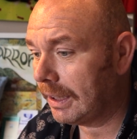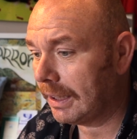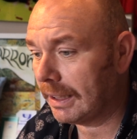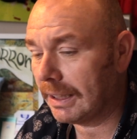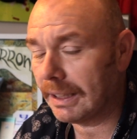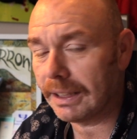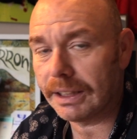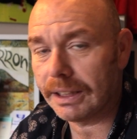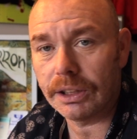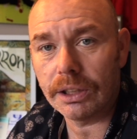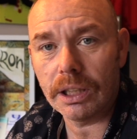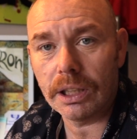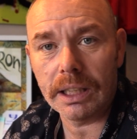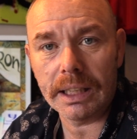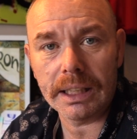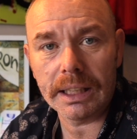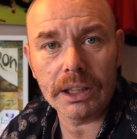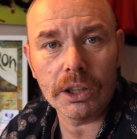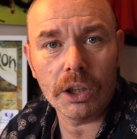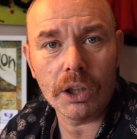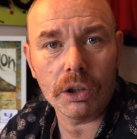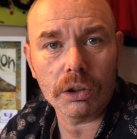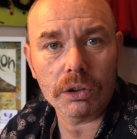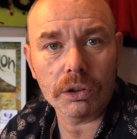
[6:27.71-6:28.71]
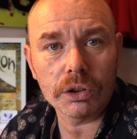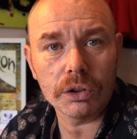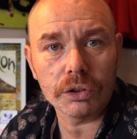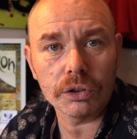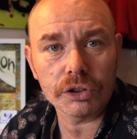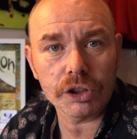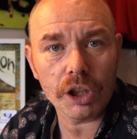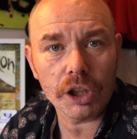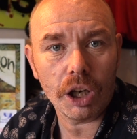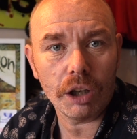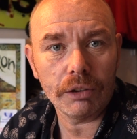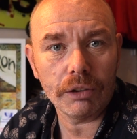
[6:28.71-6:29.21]
It got
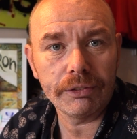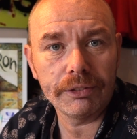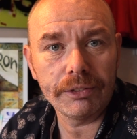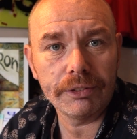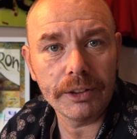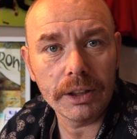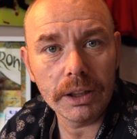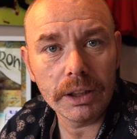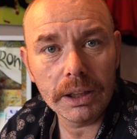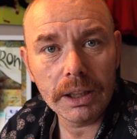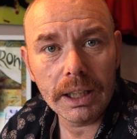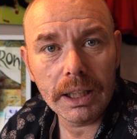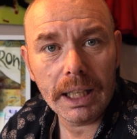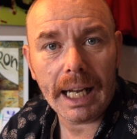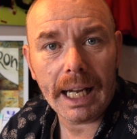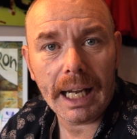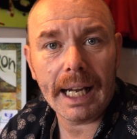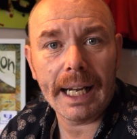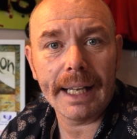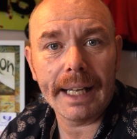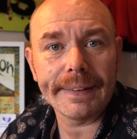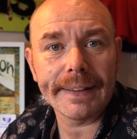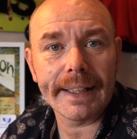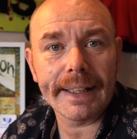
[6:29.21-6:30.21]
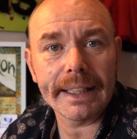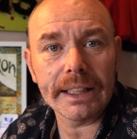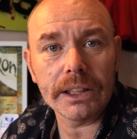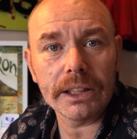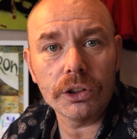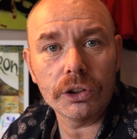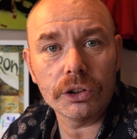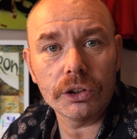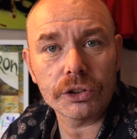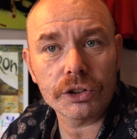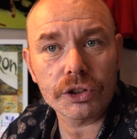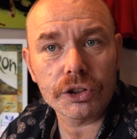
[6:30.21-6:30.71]
cut off and then it
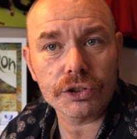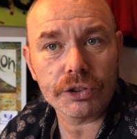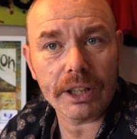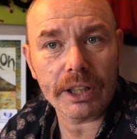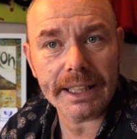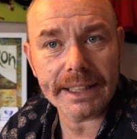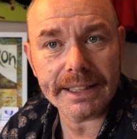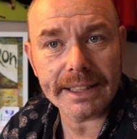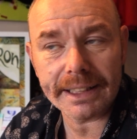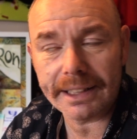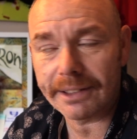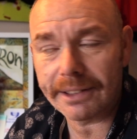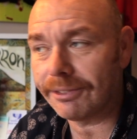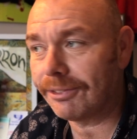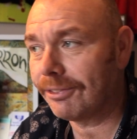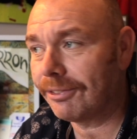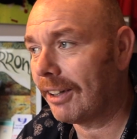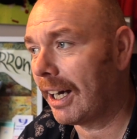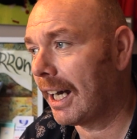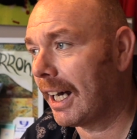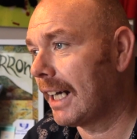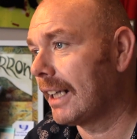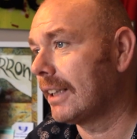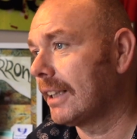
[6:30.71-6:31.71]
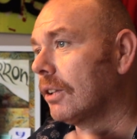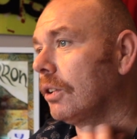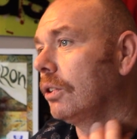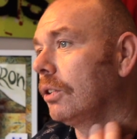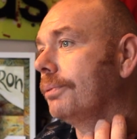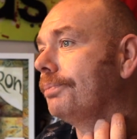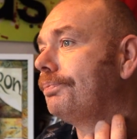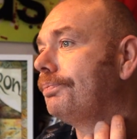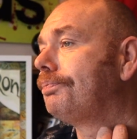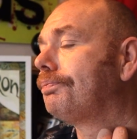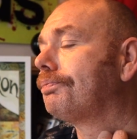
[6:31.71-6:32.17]
goes straight to the final